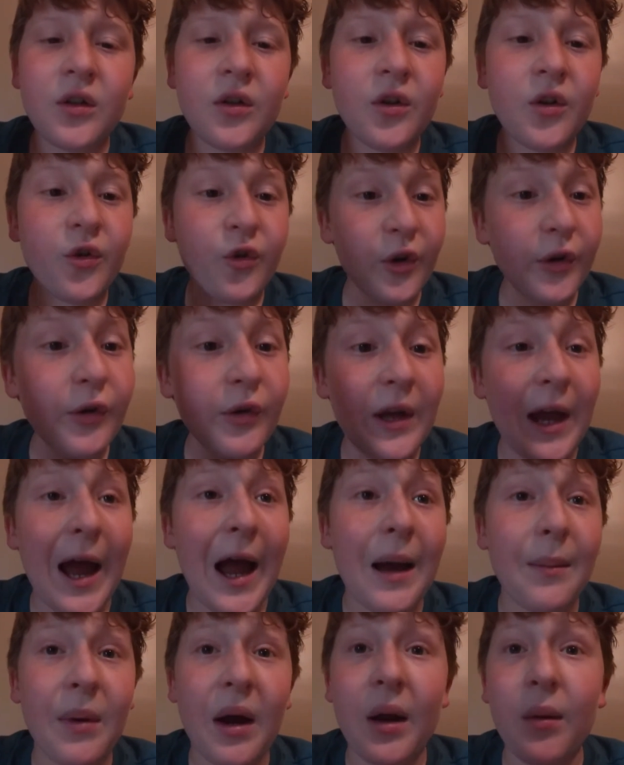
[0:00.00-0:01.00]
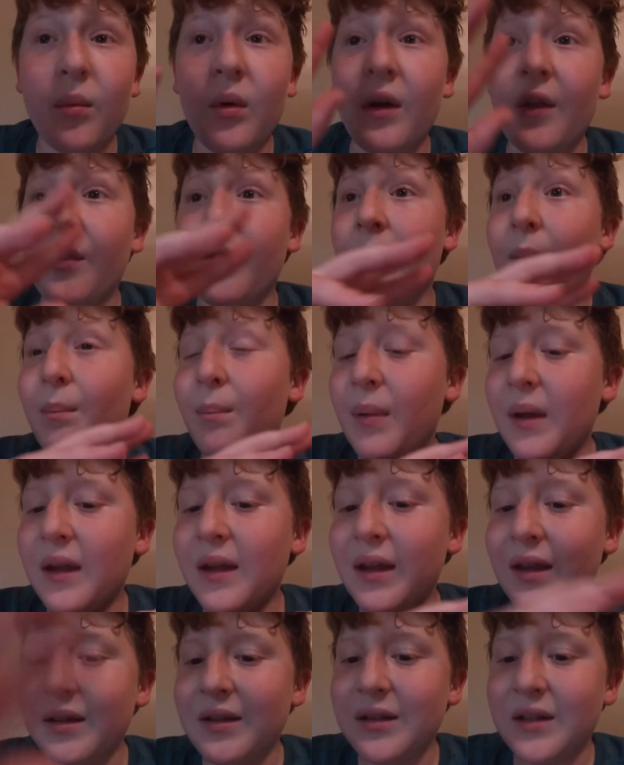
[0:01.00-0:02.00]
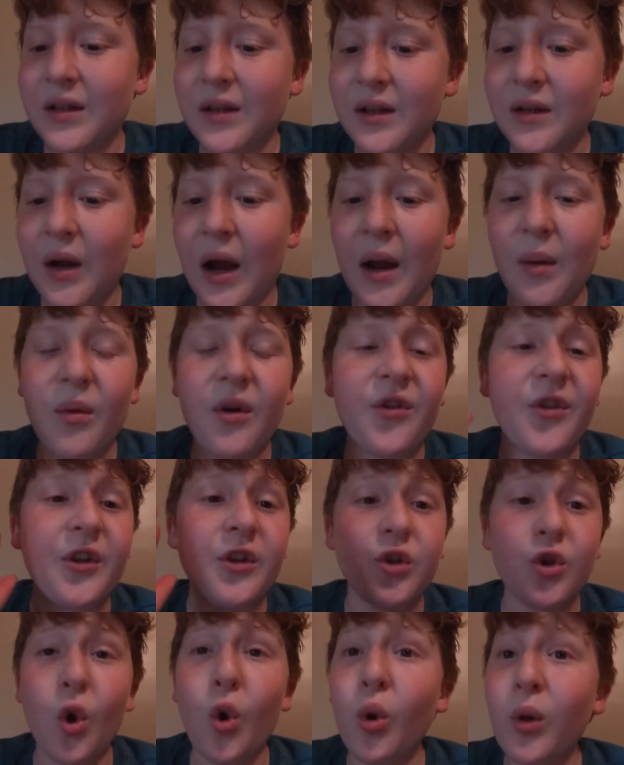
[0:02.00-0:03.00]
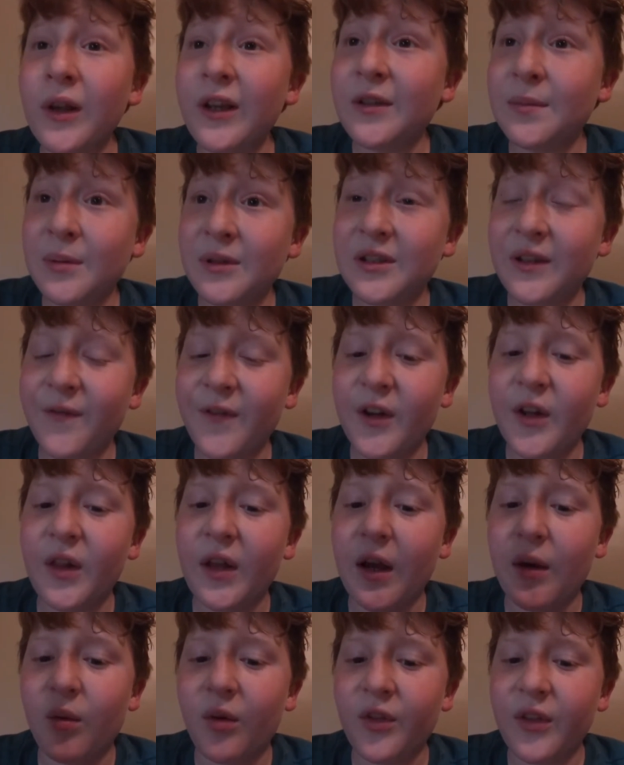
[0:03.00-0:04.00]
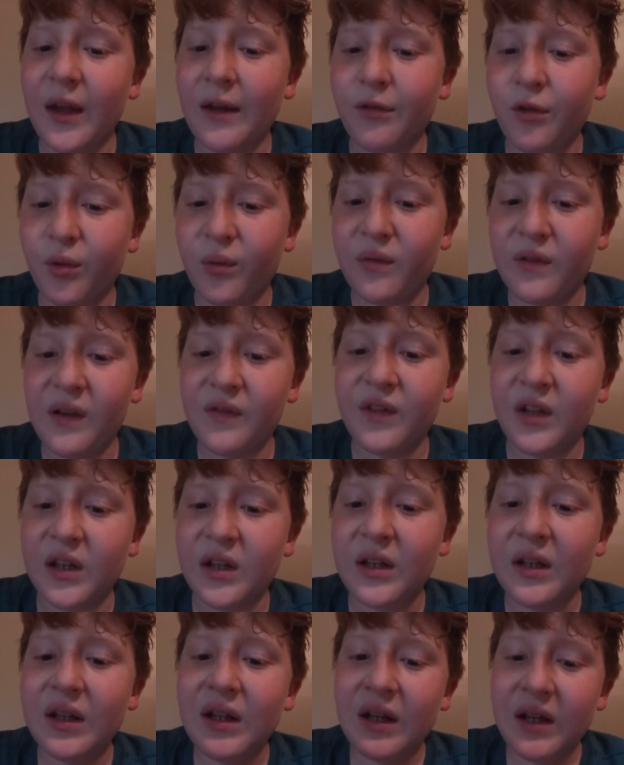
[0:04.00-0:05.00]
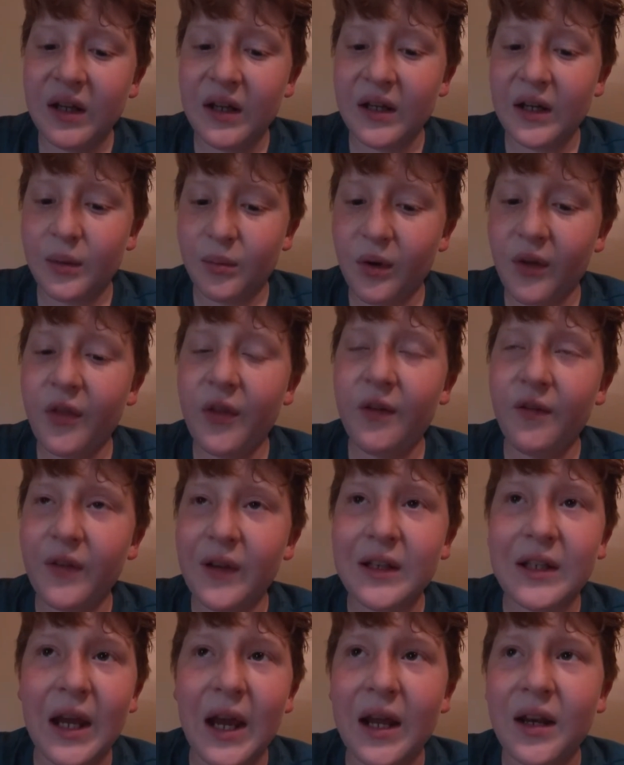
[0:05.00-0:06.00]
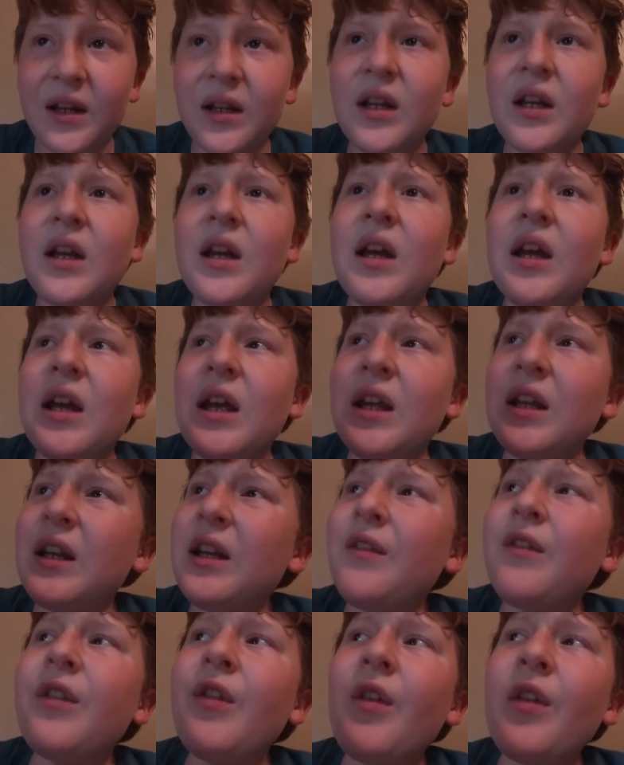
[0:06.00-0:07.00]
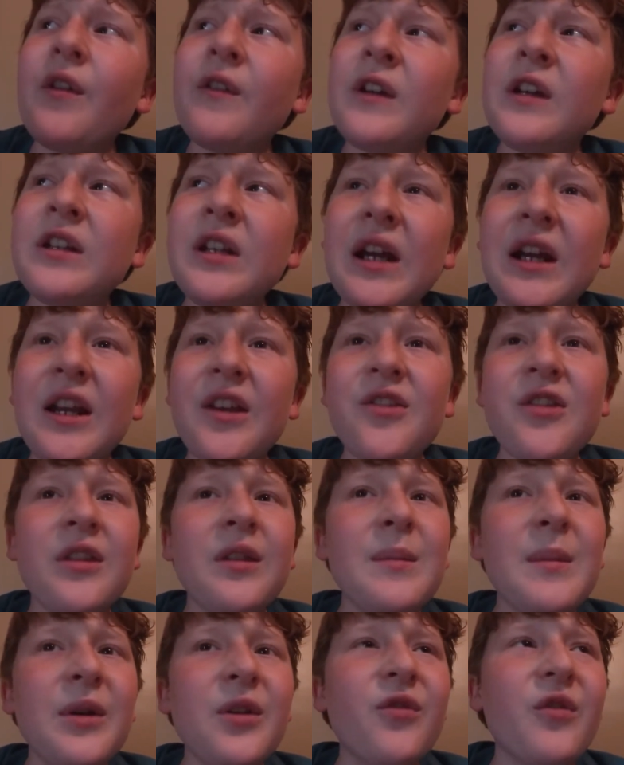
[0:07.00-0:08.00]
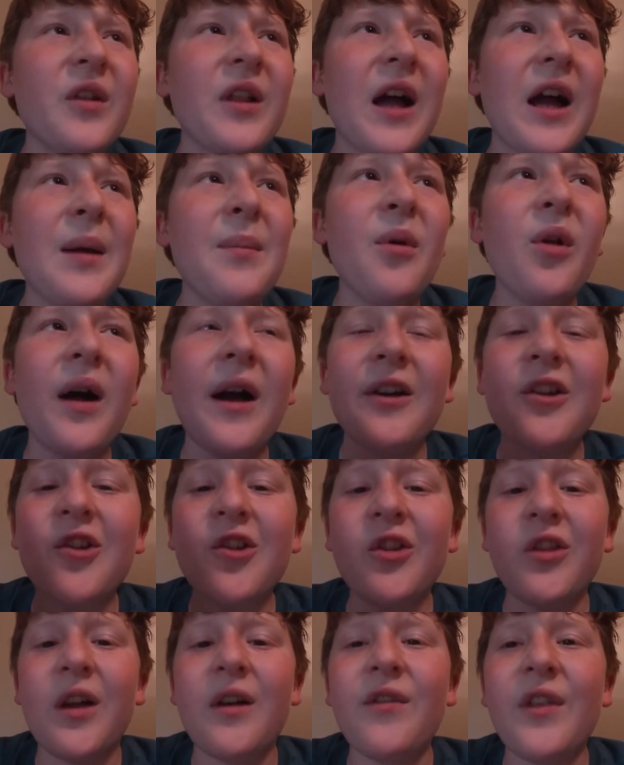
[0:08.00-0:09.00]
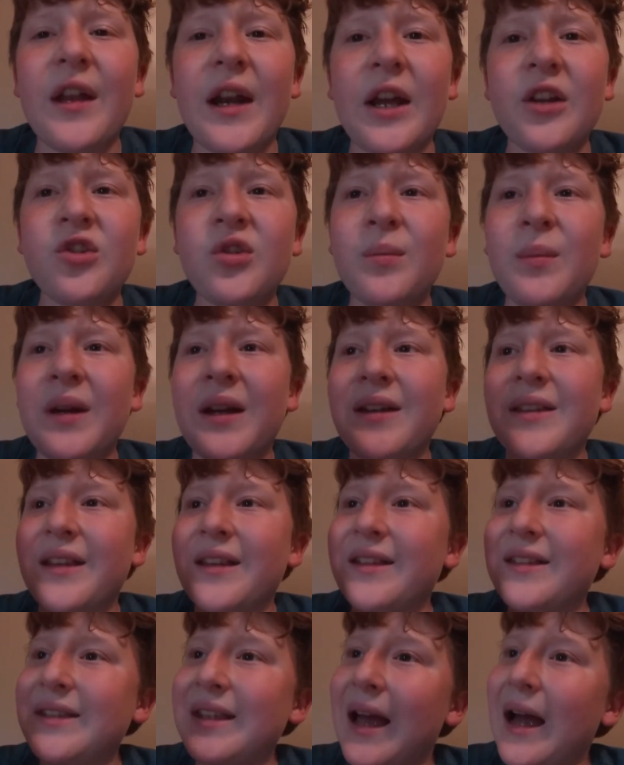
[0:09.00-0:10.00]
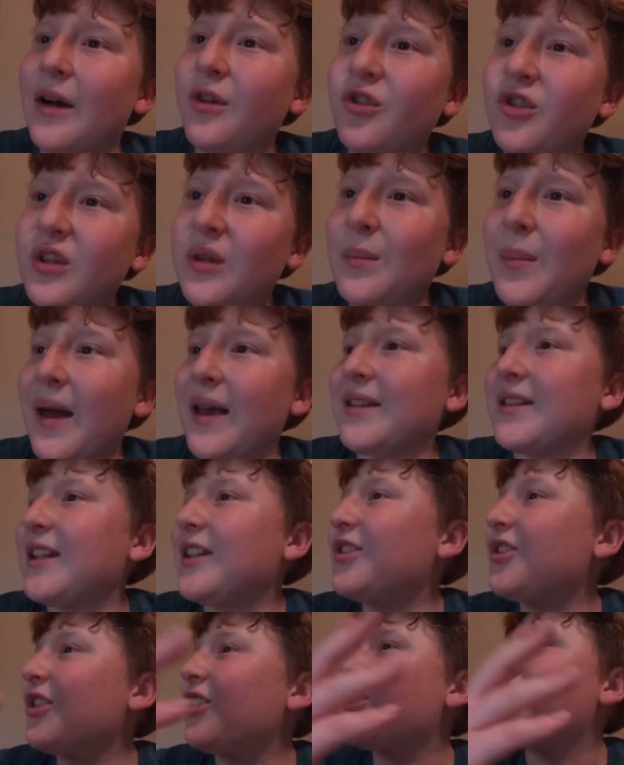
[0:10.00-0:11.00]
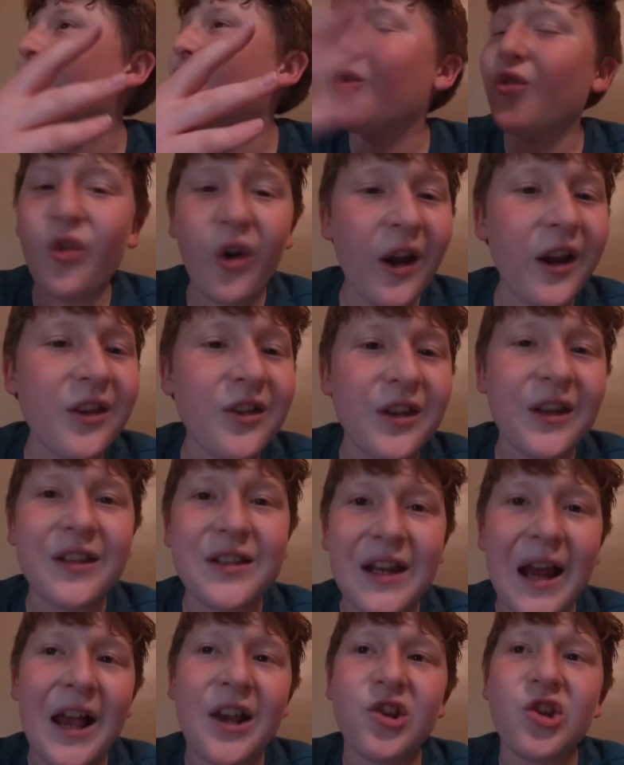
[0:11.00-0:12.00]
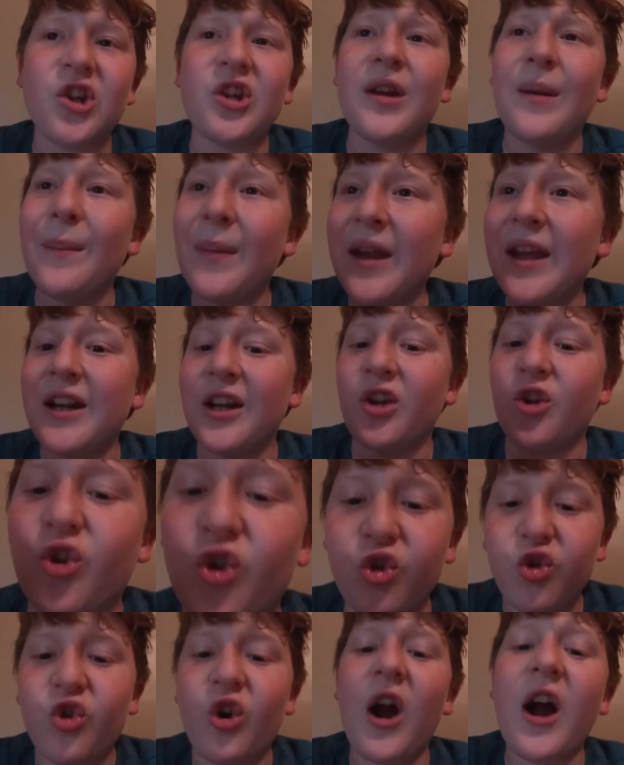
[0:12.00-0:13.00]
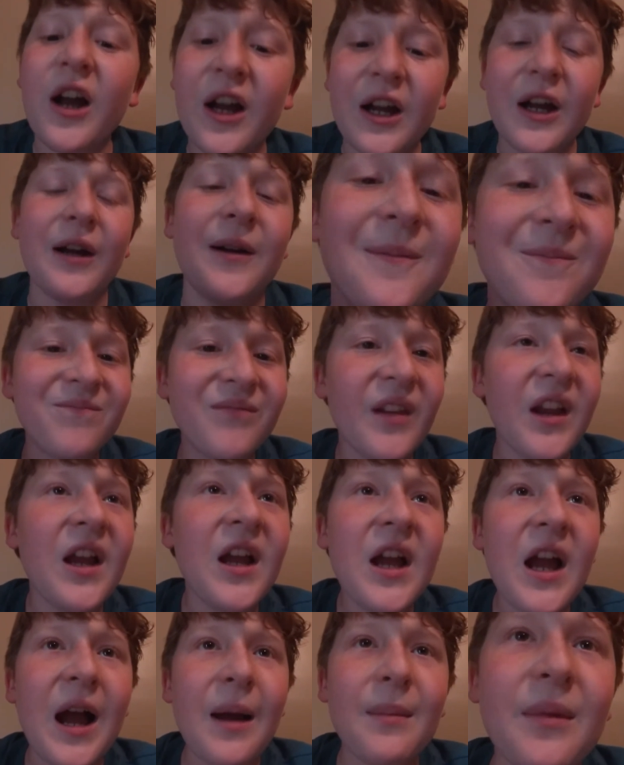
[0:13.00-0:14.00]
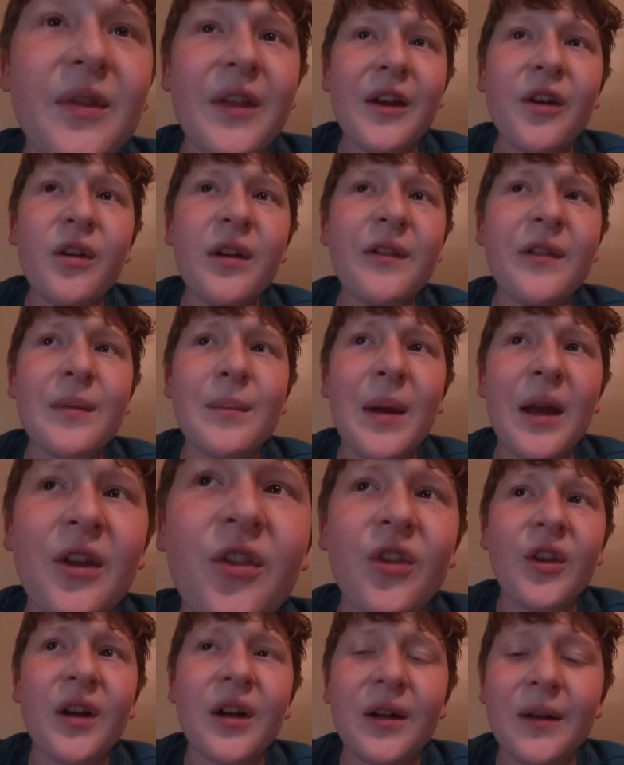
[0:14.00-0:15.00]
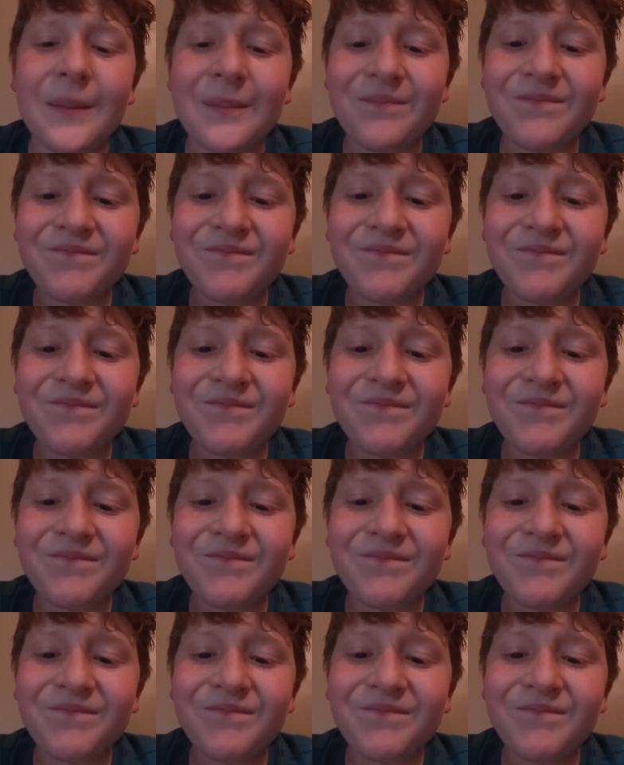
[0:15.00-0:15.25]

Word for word: crew cab. I want the biggest, I want the dually specifically, I want the F350, and I want the V10. And even though the V10 isn't the most reliable, I just love that engine because it sounds the best. It's just the craziest engine to be in a truck. I mean, they don't even make the,